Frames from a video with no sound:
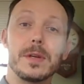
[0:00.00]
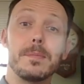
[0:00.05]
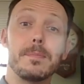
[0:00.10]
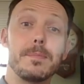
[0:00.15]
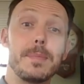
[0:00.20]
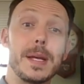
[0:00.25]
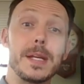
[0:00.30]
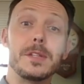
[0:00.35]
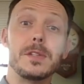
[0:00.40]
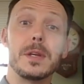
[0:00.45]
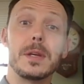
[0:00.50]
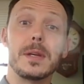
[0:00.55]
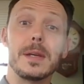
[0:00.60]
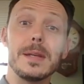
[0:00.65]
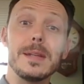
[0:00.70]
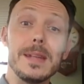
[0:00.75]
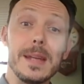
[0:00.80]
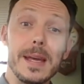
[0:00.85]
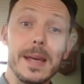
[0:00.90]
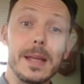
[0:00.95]
Your basic
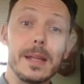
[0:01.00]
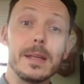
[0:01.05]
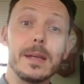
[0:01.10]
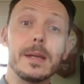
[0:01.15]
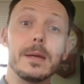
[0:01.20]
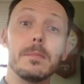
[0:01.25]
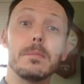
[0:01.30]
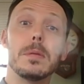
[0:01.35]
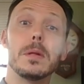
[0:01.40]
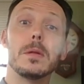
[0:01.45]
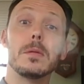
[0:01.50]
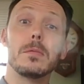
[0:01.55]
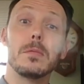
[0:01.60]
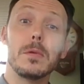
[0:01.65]
inalienable